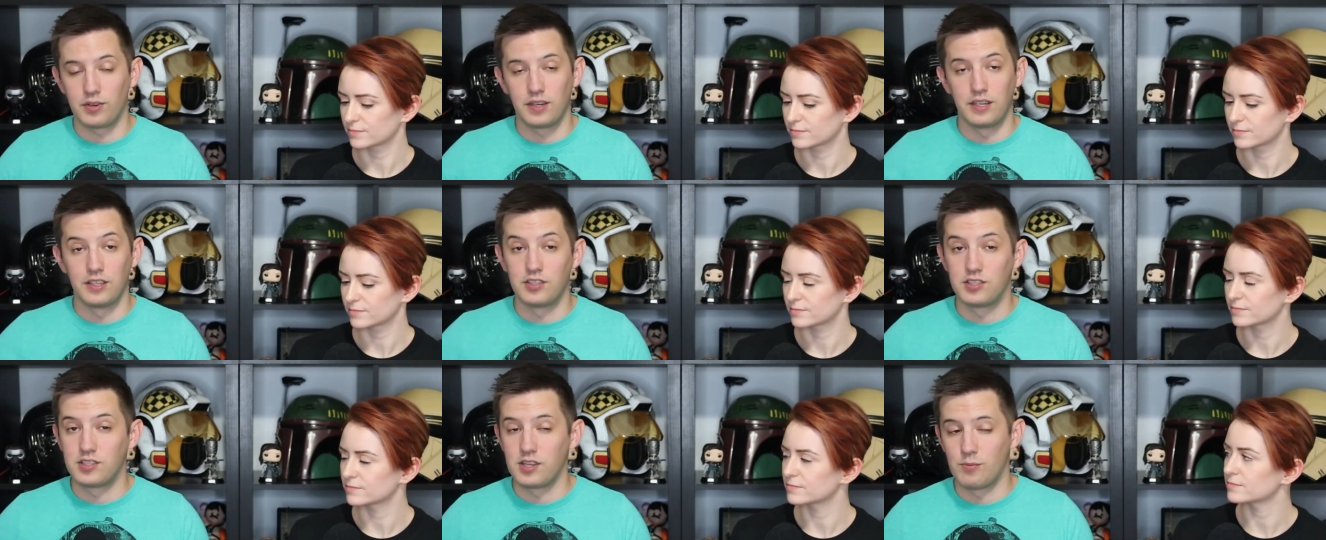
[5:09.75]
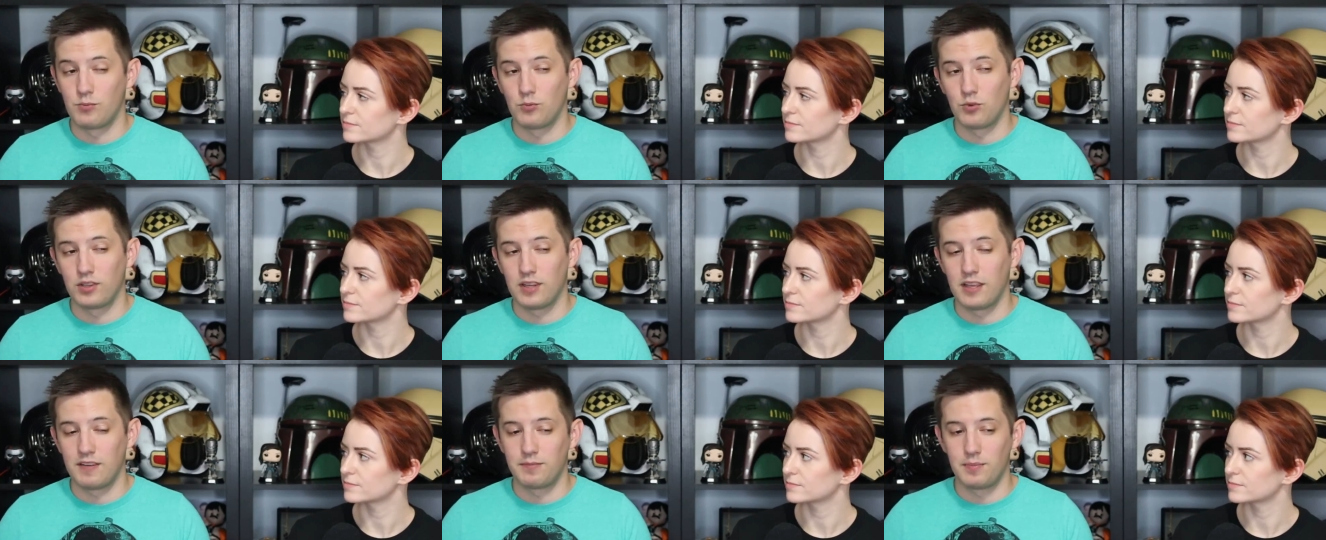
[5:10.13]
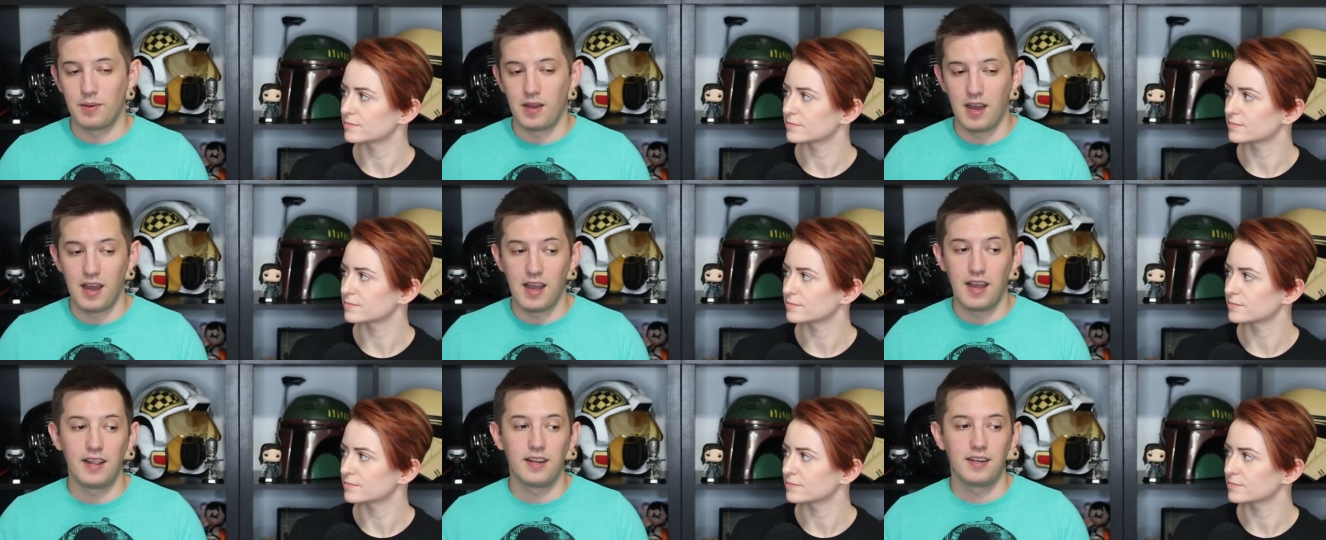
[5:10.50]
Speaker 1: and some were left
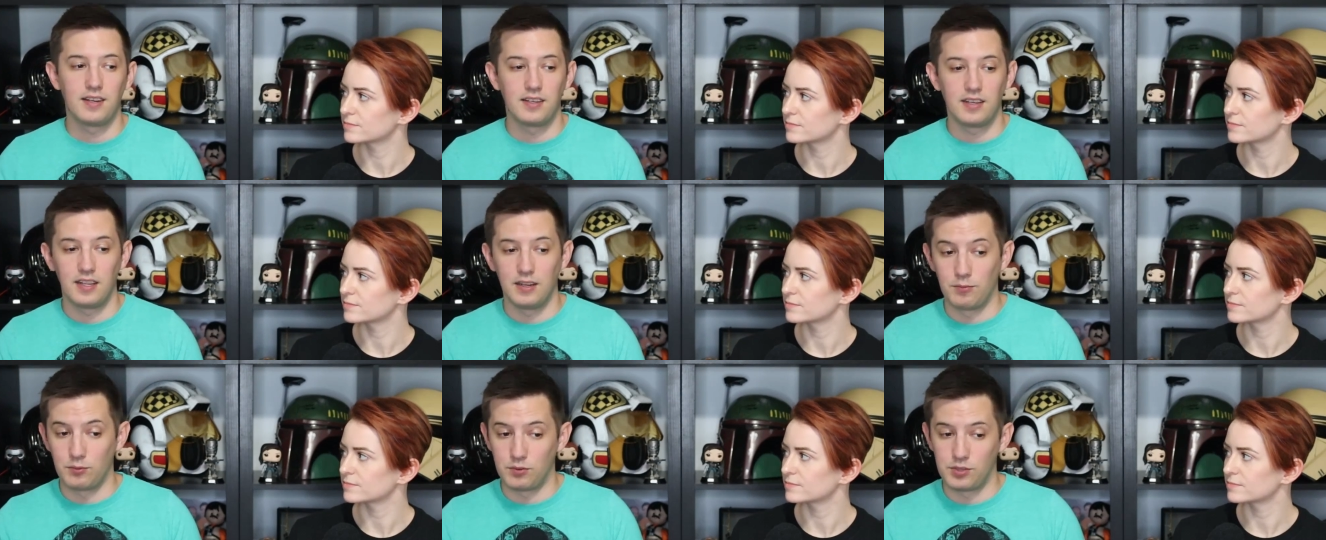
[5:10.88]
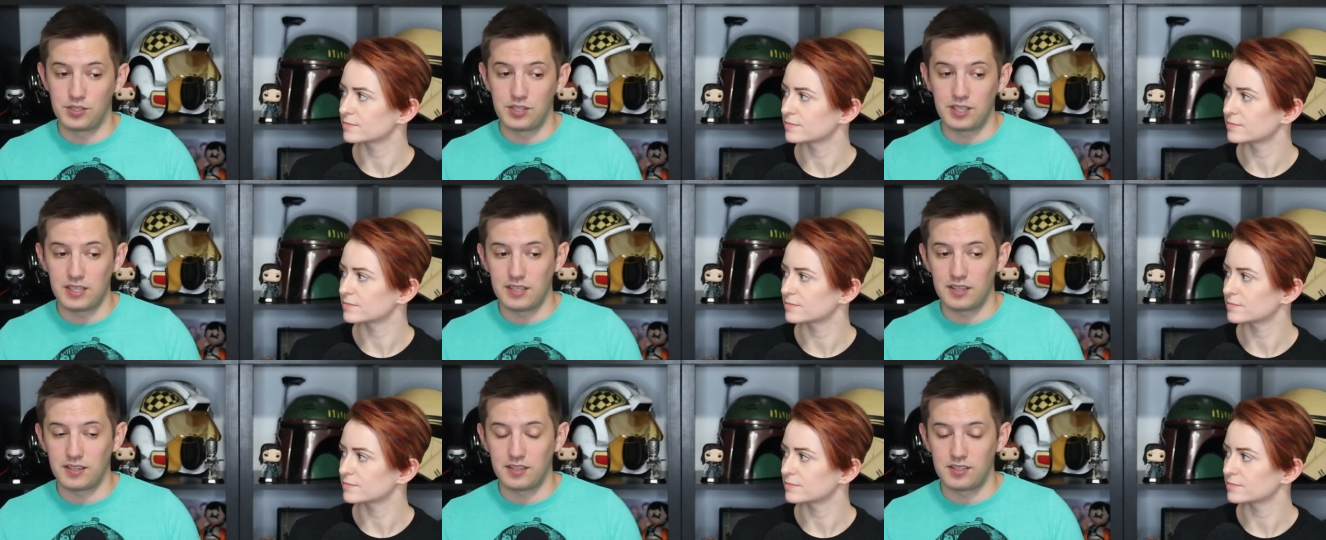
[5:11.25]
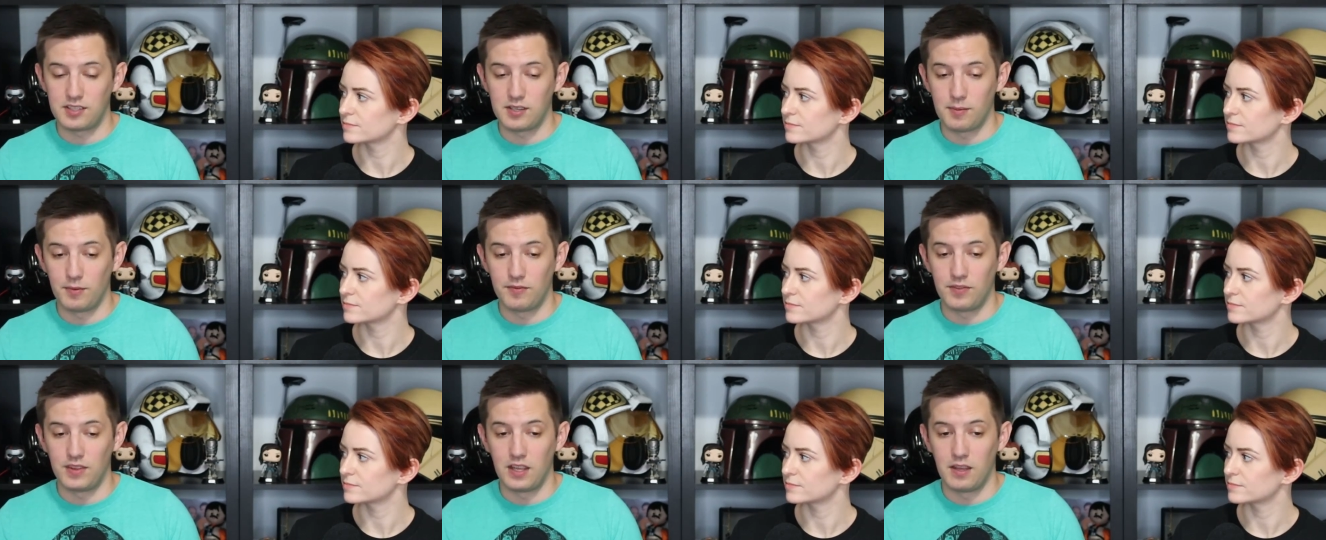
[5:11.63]
behind, and we're seeing
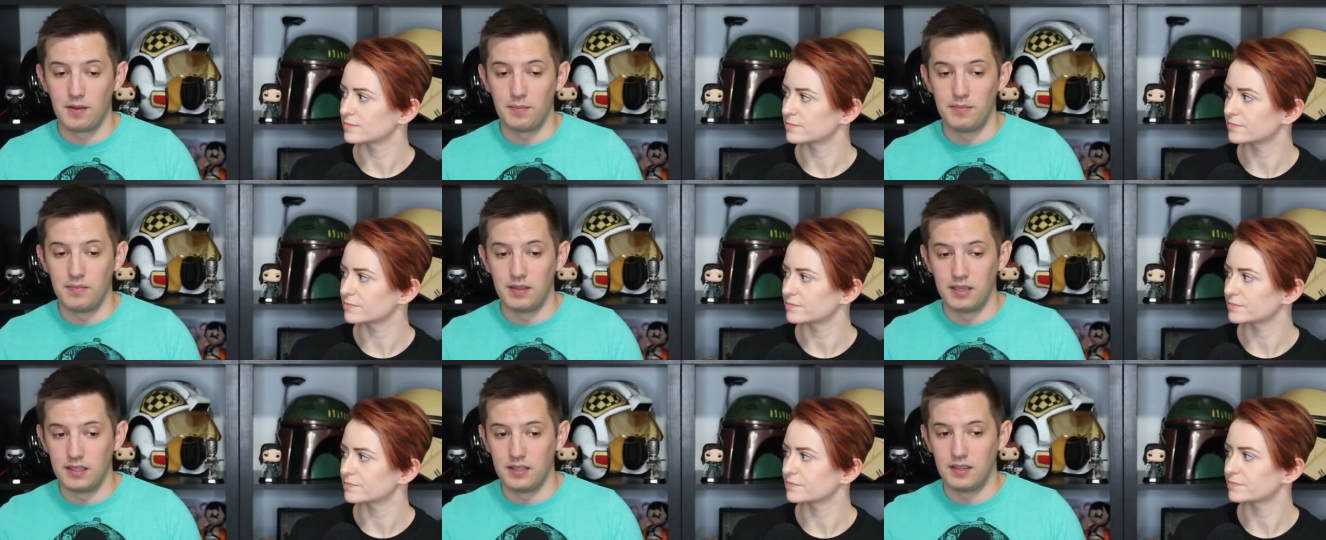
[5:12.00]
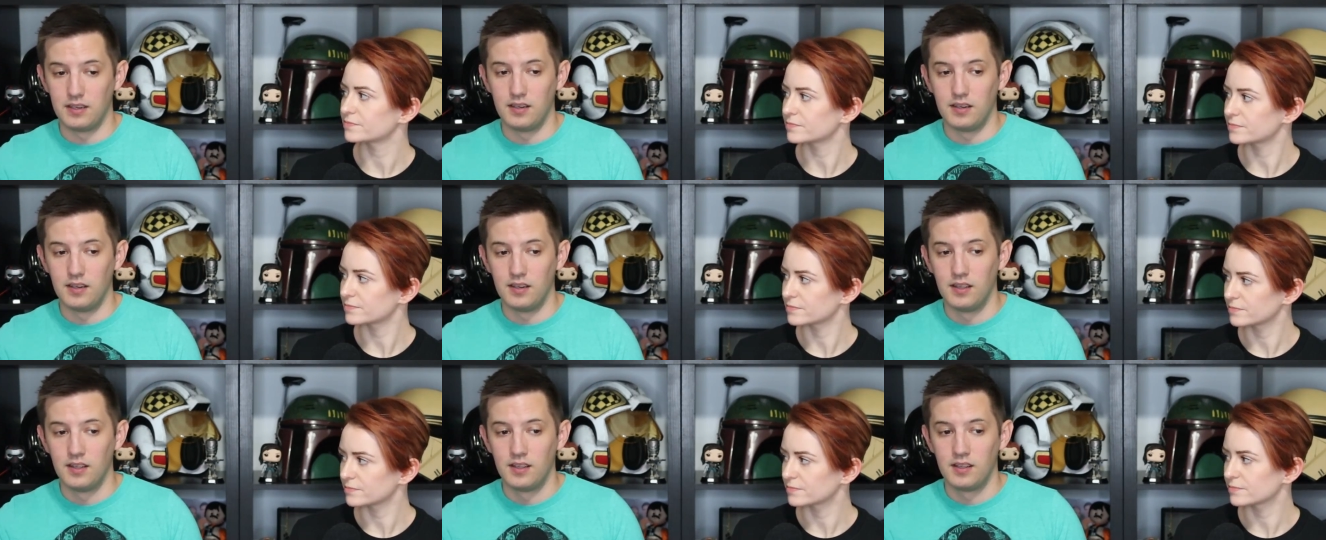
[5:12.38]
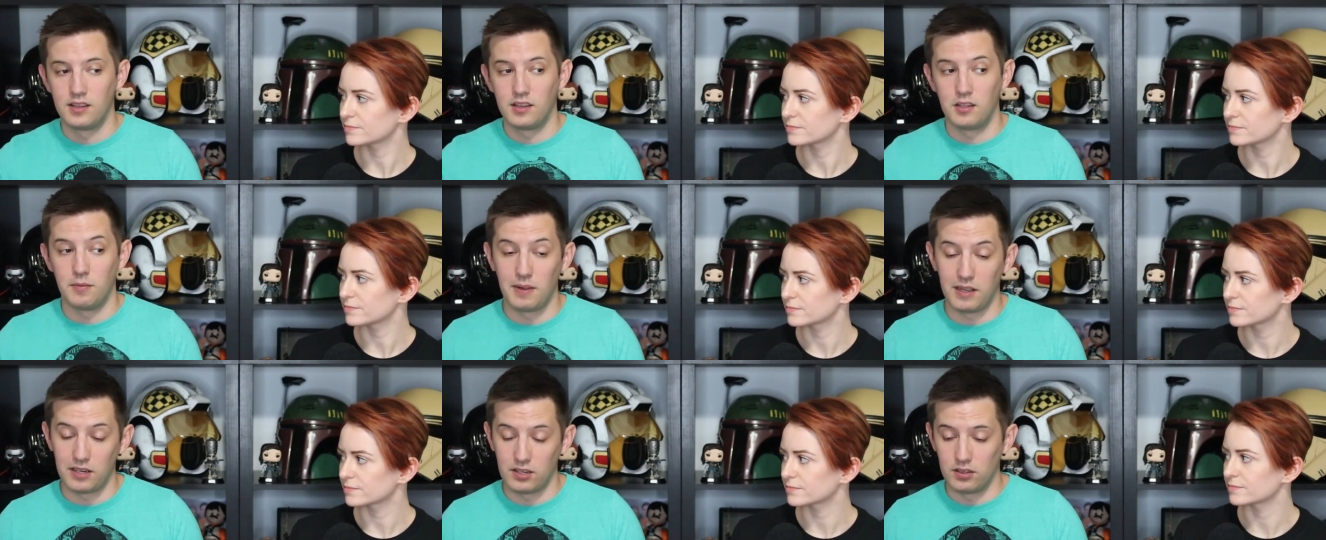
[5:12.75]
some of them in
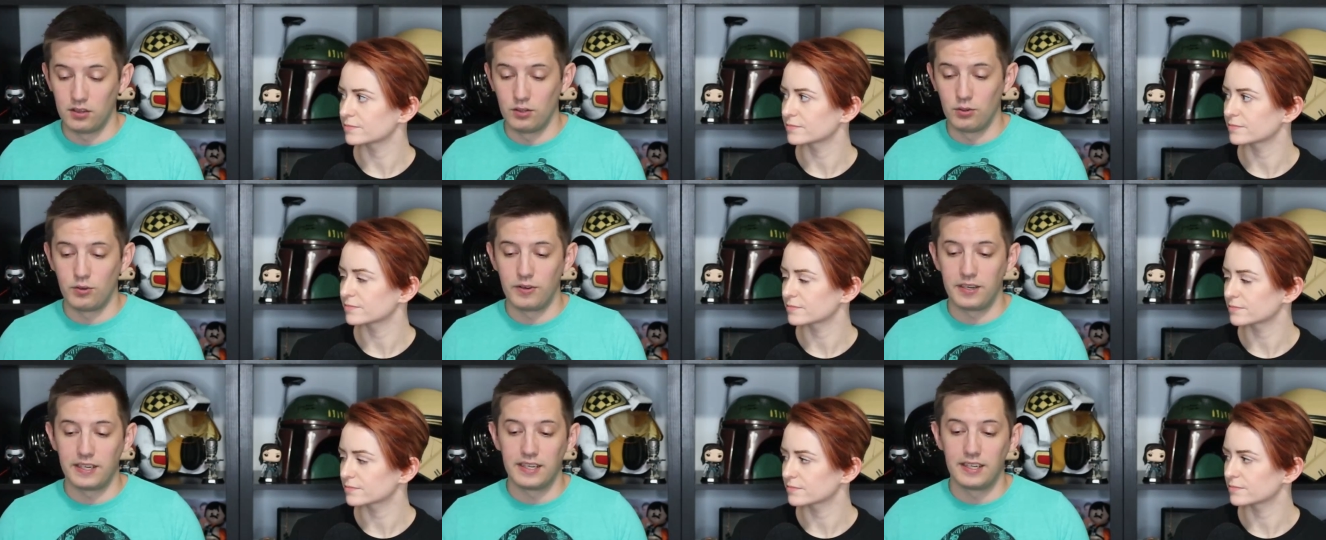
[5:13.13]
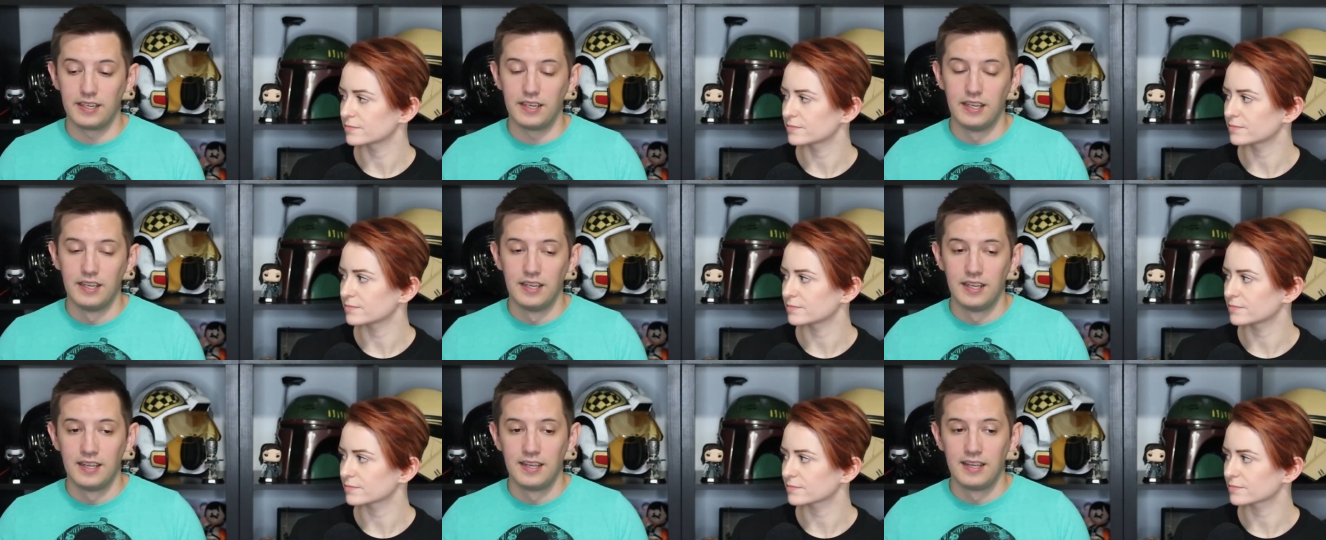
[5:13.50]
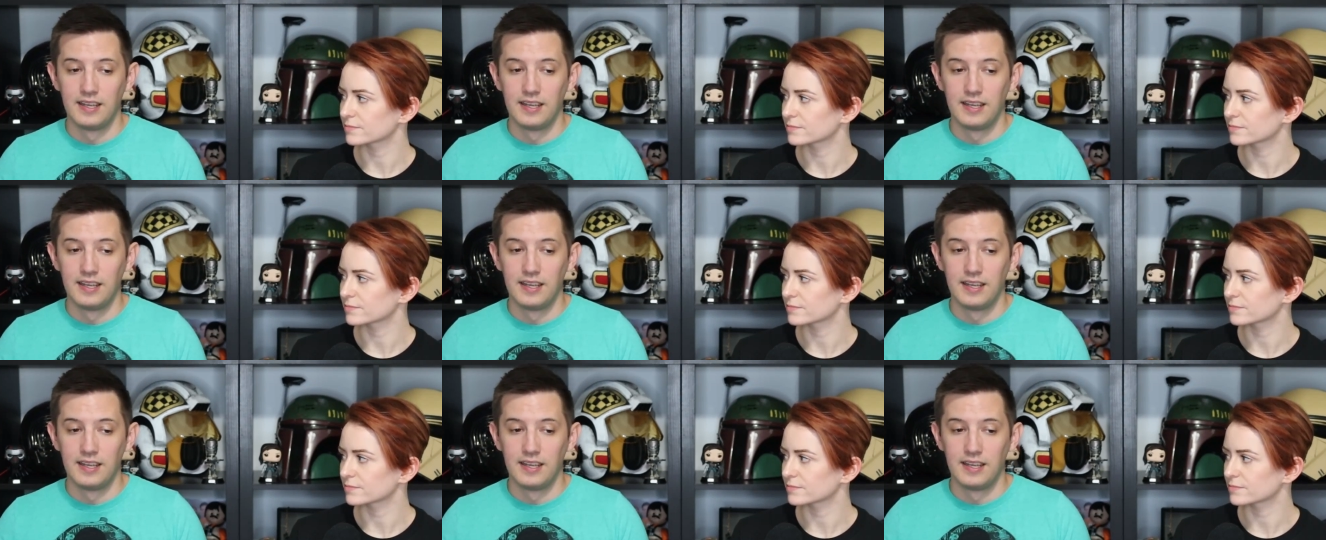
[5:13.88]
The Mandalorian.